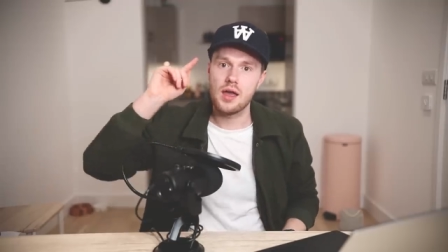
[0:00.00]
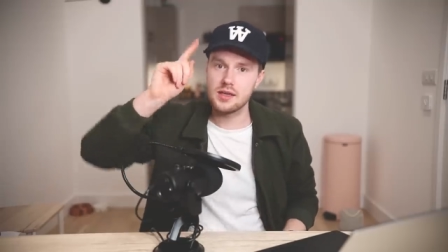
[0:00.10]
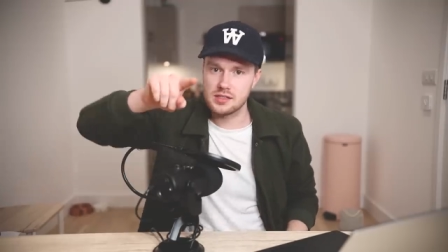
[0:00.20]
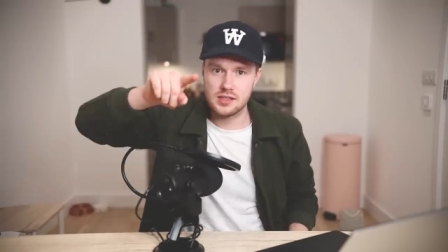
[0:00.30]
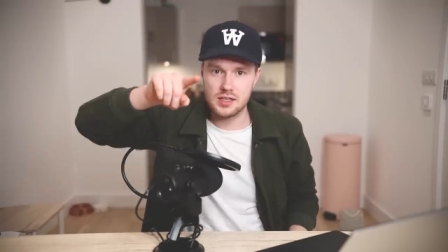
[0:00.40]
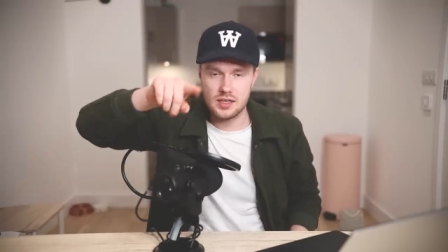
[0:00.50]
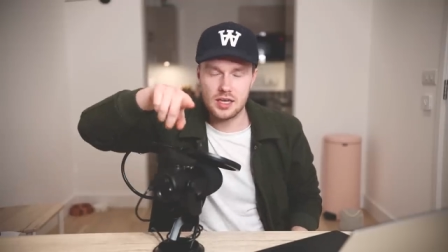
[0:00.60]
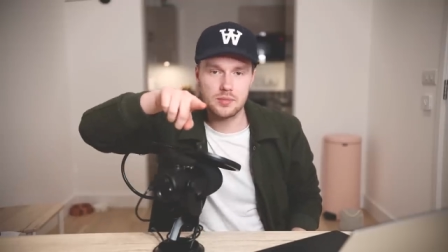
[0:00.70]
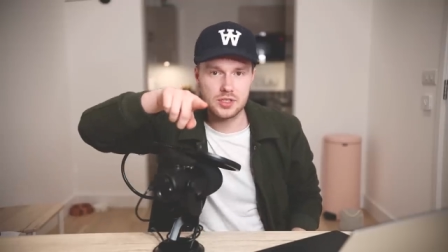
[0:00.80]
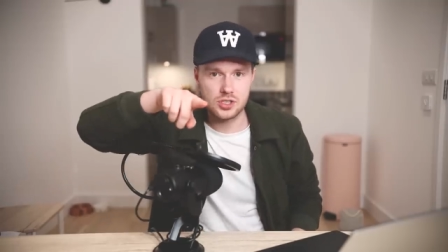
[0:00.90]
Is the
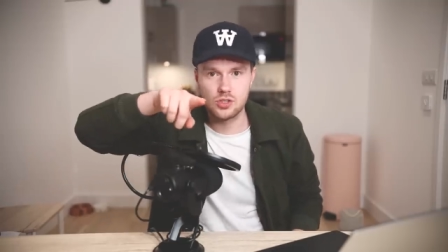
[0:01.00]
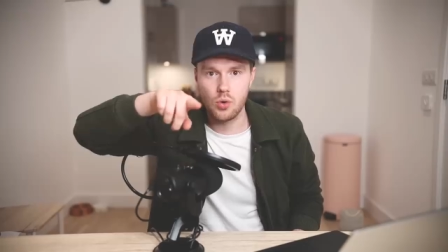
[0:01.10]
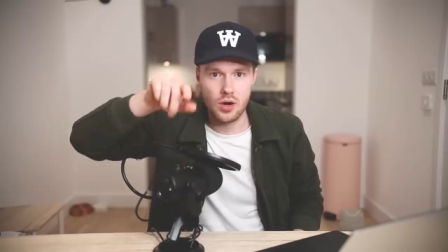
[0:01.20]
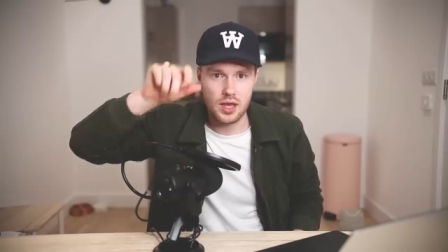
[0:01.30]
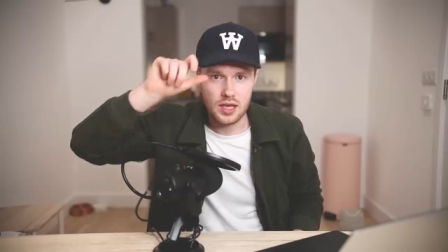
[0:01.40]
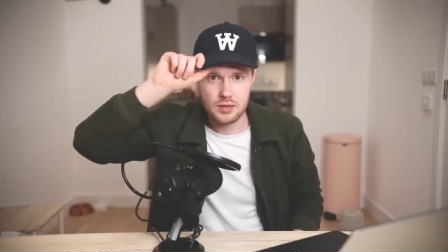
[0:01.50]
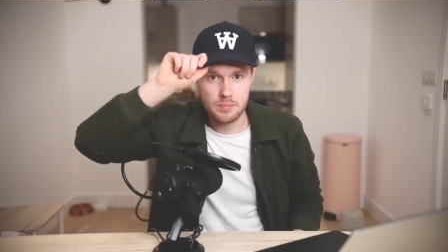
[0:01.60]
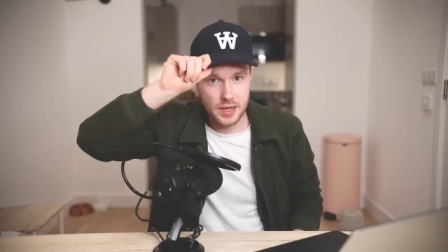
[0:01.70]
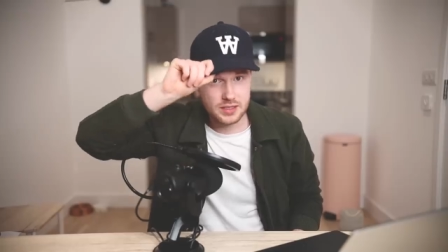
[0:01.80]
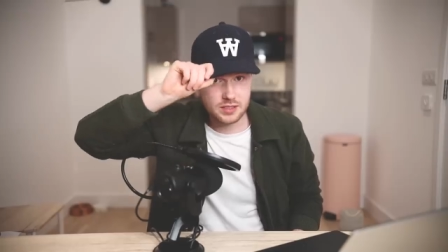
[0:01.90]
image quality
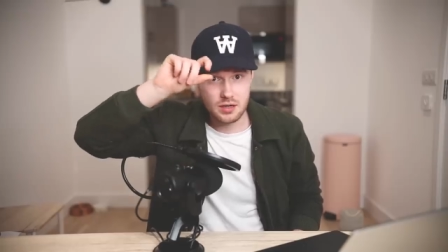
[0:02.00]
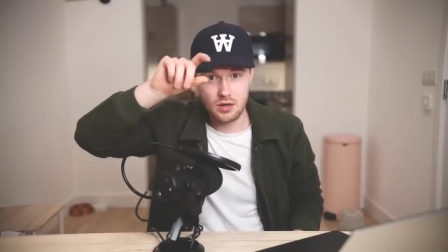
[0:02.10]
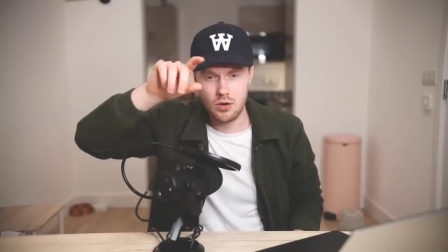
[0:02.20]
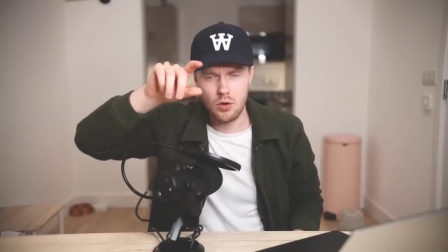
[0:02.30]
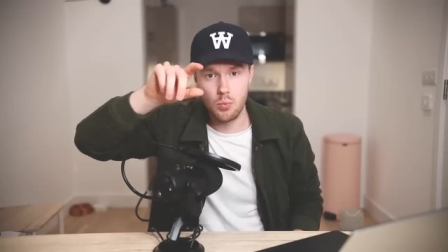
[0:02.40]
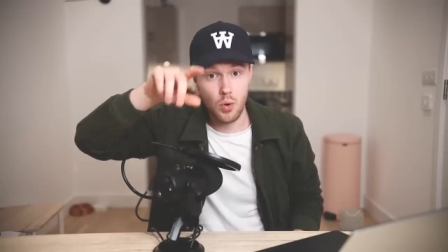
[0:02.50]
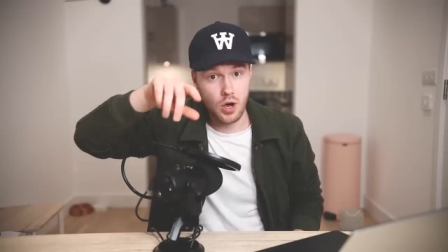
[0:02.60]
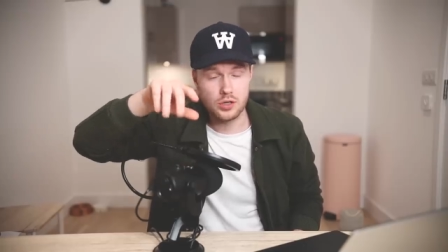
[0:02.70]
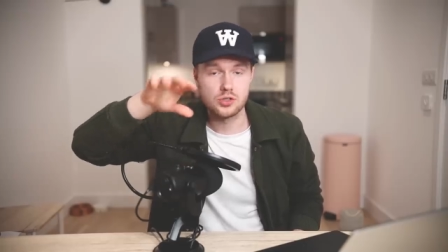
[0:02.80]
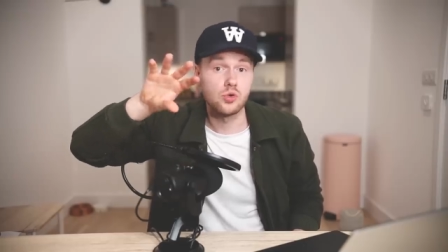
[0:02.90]
better,
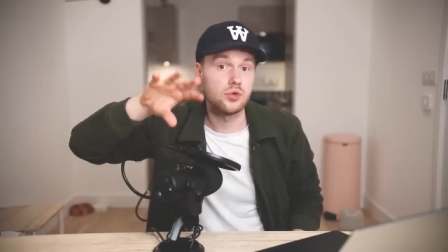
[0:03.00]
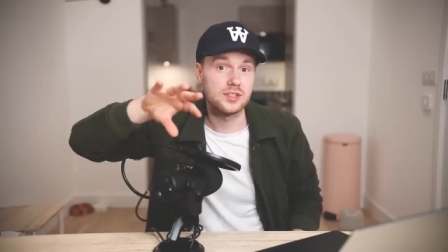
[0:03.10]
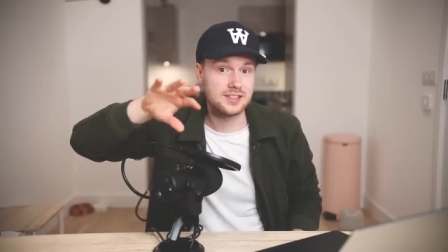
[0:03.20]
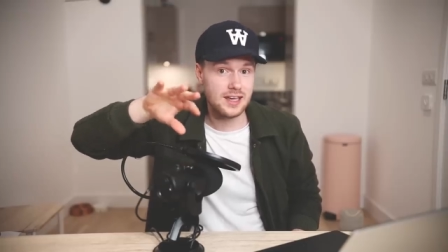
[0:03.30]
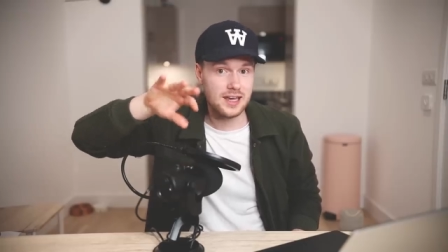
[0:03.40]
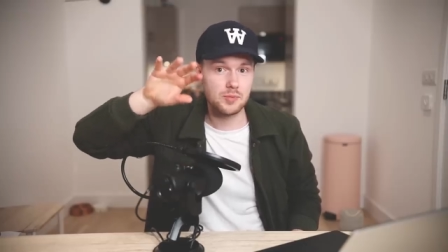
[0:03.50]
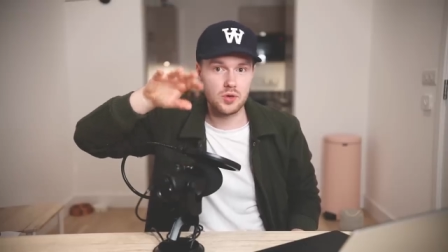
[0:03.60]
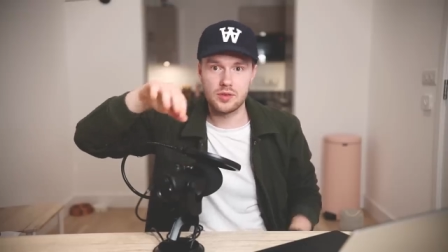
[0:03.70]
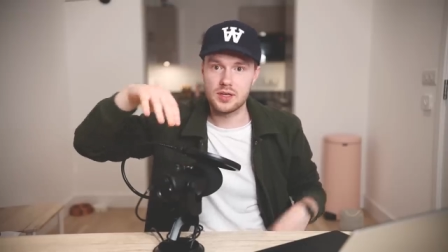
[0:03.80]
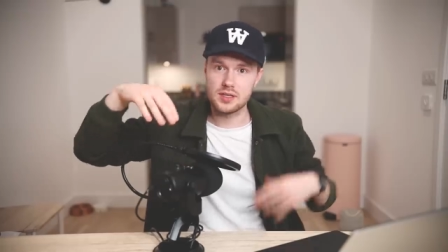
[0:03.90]
worse, or the same
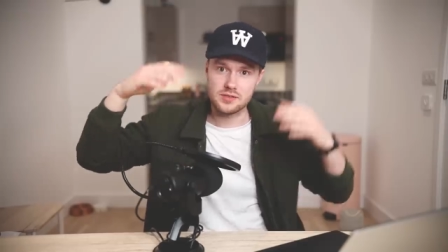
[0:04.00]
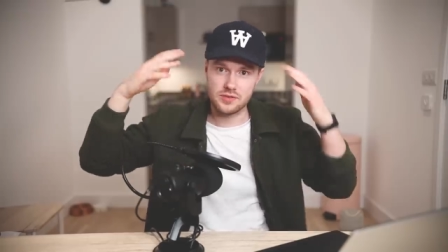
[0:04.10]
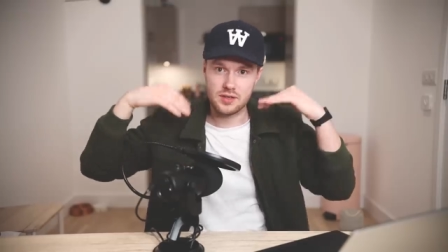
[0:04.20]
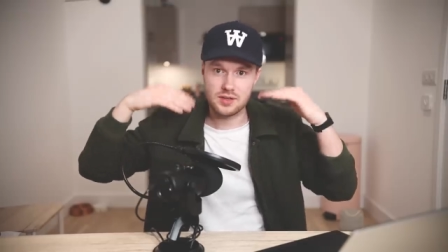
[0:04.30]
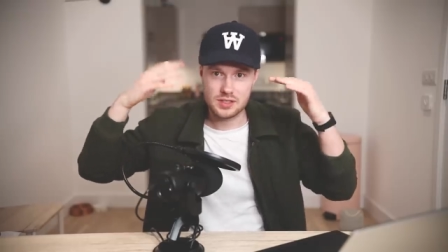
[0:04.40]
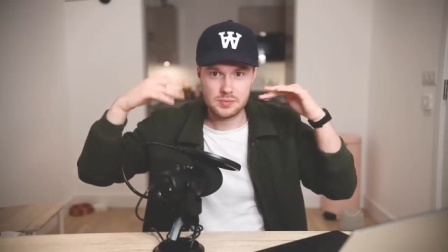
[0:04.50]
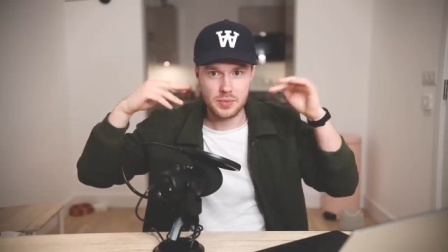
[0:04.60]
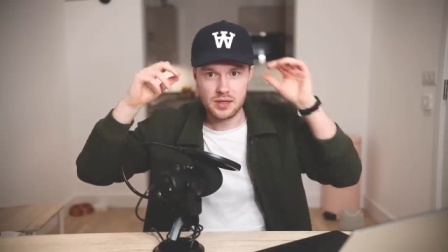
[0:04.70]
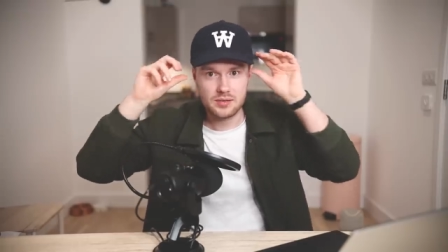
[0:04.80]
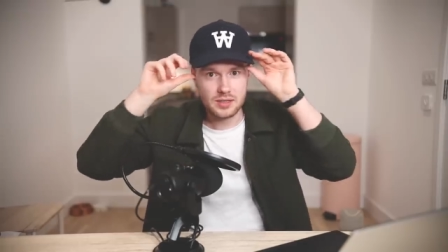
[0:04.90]
on this for this
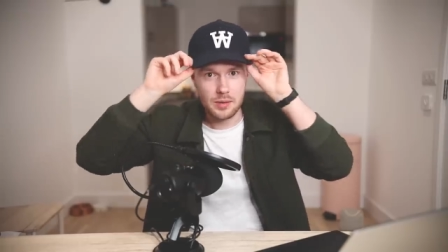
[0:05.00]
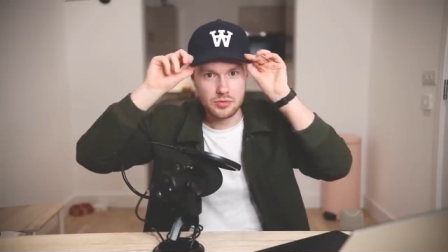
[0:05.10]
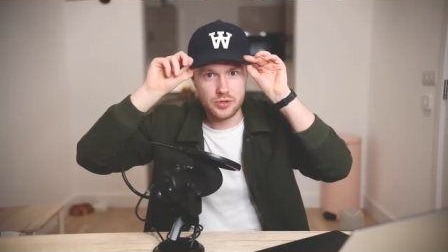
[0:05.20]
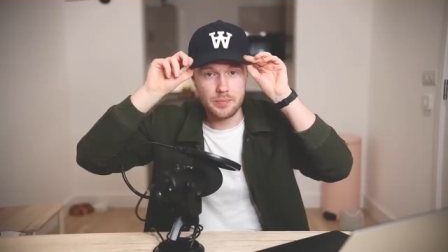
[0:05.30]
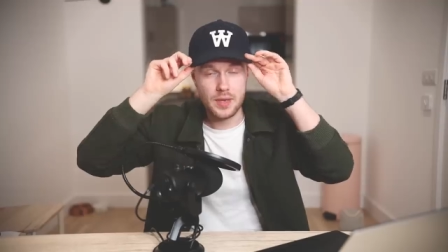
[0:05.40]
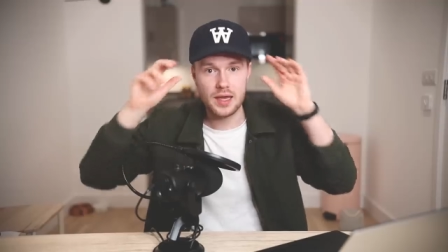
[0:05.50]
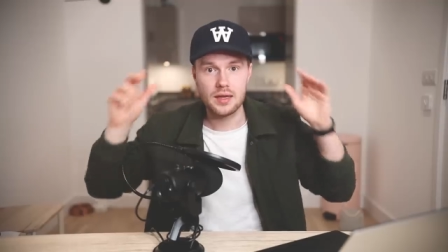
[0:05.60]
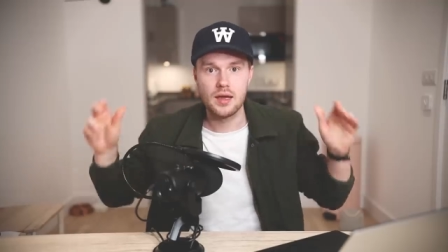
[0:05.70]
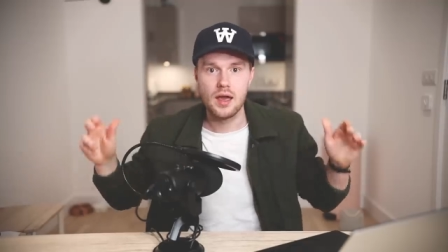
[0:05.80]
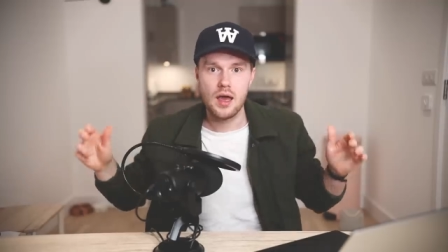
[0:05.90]
bit capturing me